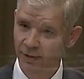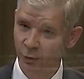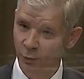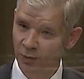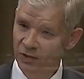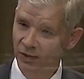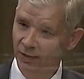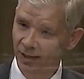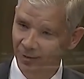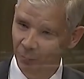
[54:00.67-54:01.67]
In the
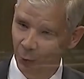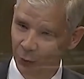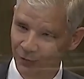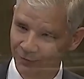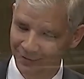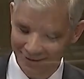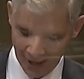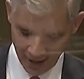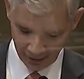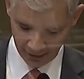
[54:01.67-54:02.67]
recent Cambodia v.
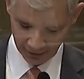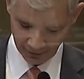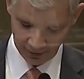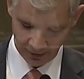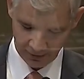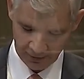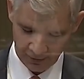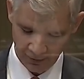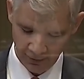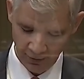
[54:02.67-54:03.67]
Thailand
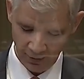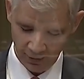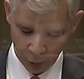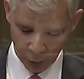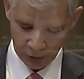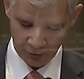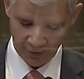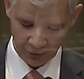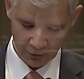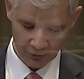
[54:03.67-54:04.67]
case, it
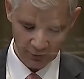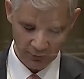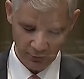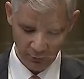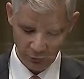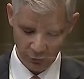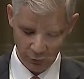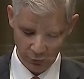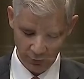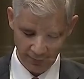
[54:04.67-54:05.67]
ordered measures to
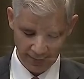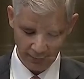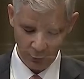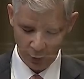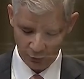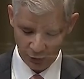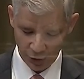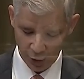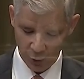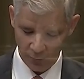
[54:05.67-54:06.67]
ensure that, quote,
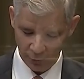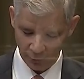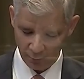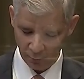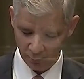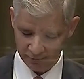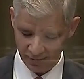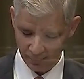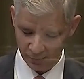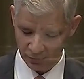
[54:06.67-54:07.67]
no irreparable
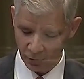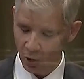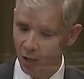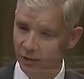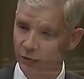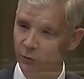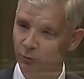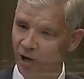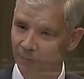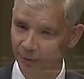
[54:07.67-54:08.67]
damage is caused to
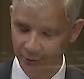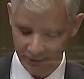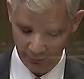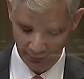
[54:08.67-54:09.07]
property,